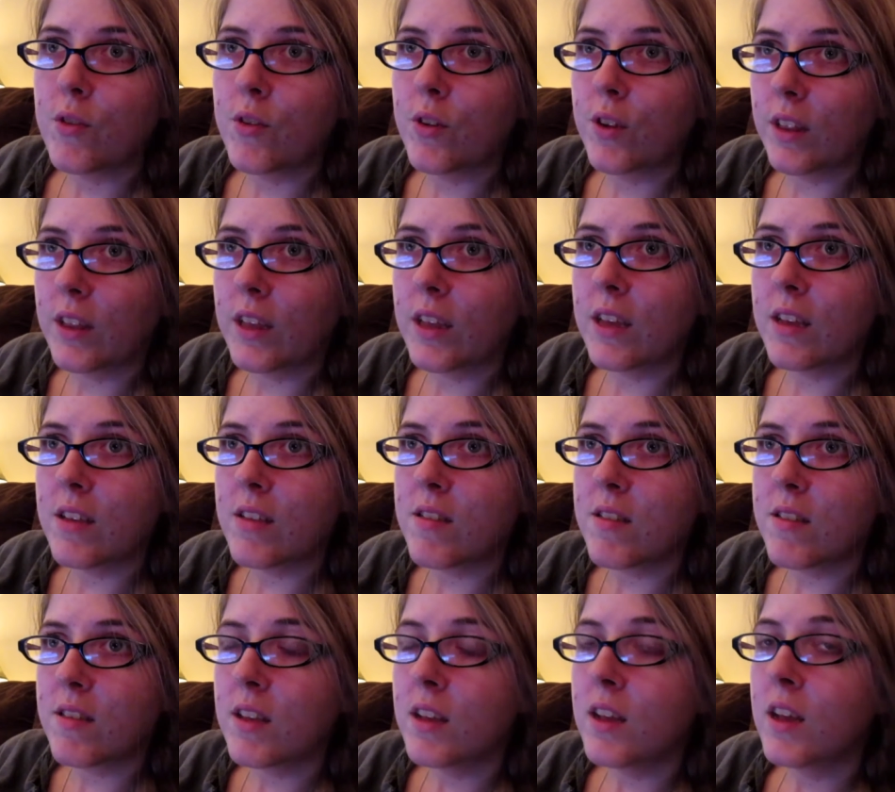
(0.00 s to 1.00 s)
It really
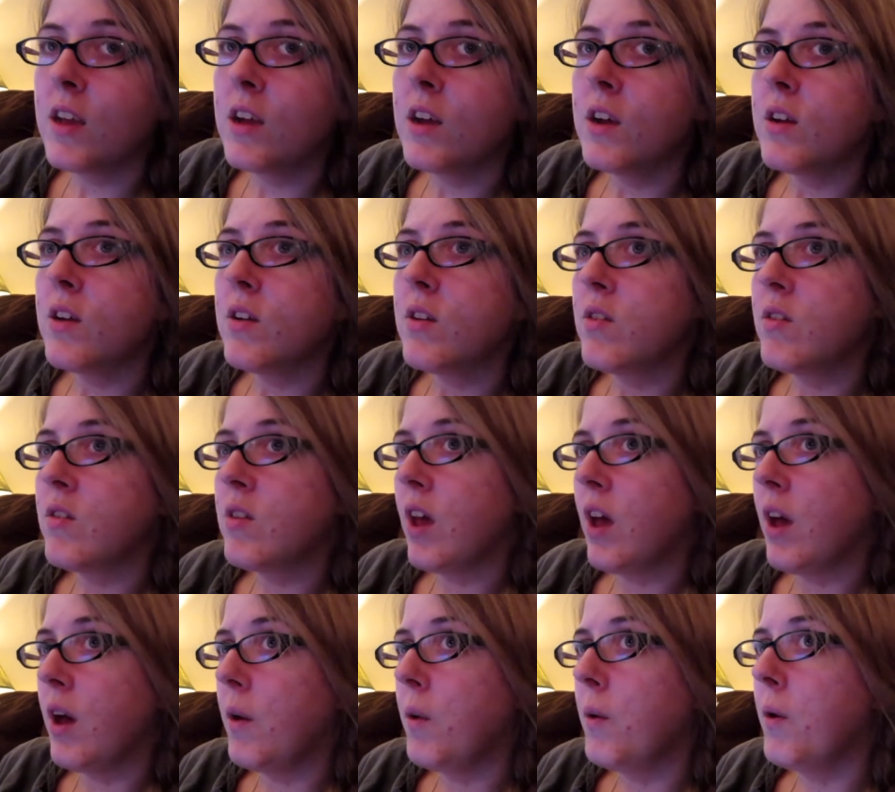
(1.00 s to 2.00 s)
is.
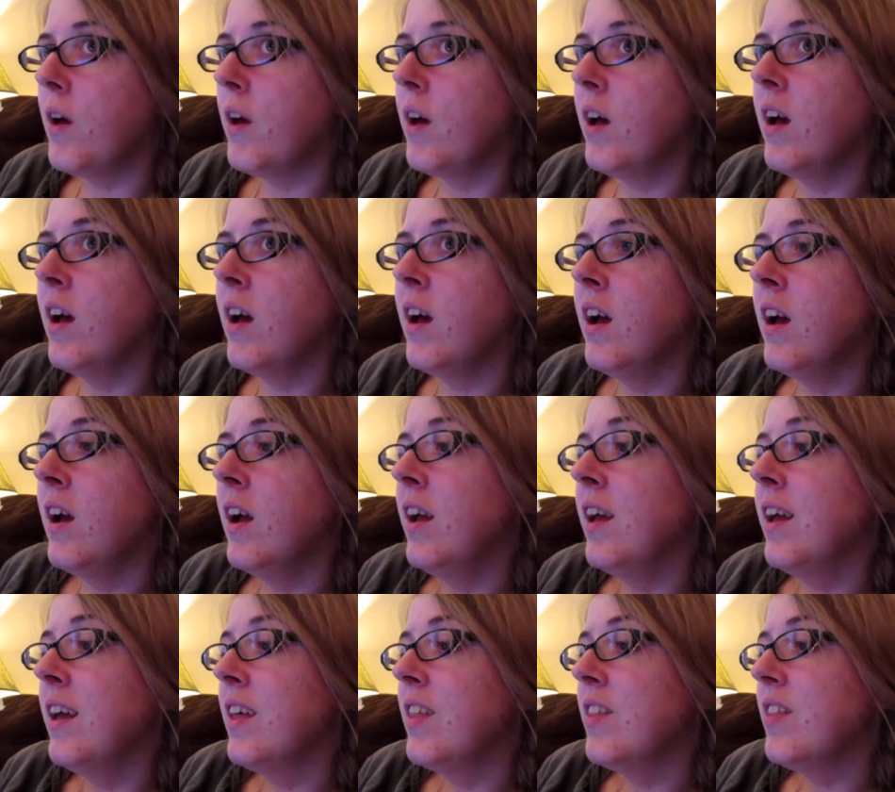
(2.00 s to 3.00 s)
So
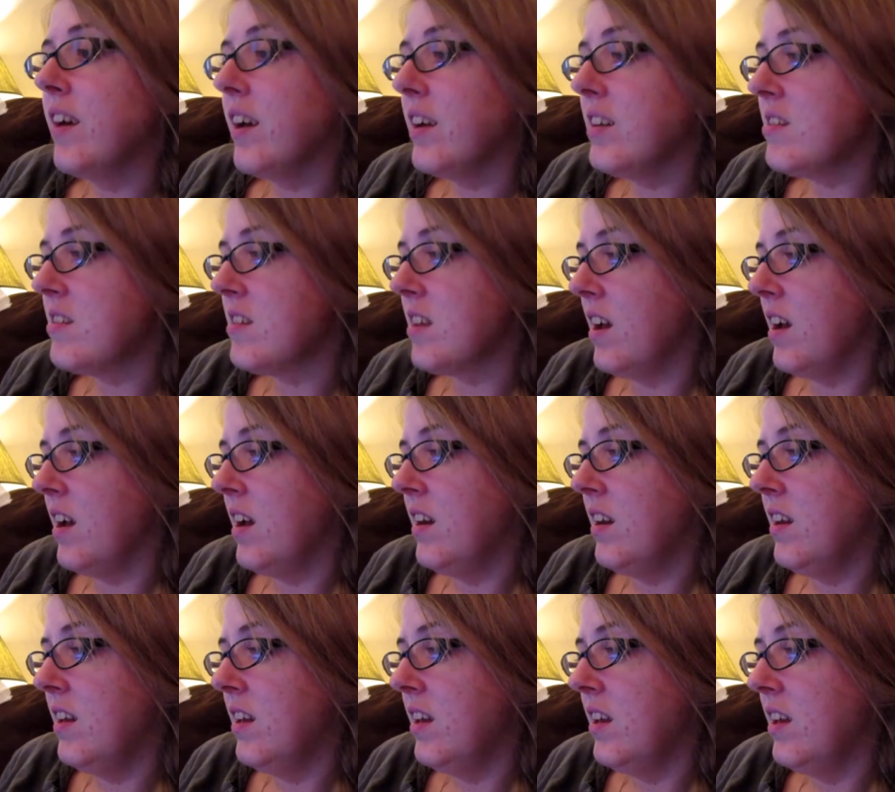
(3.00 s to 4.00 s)
that's
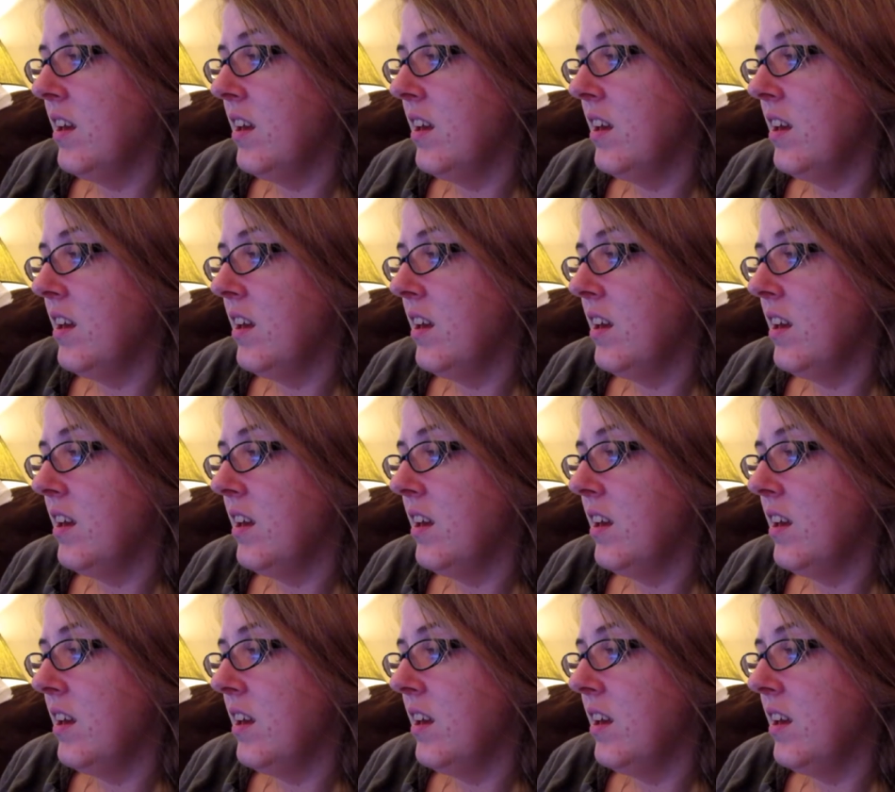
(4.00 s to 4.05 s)
done.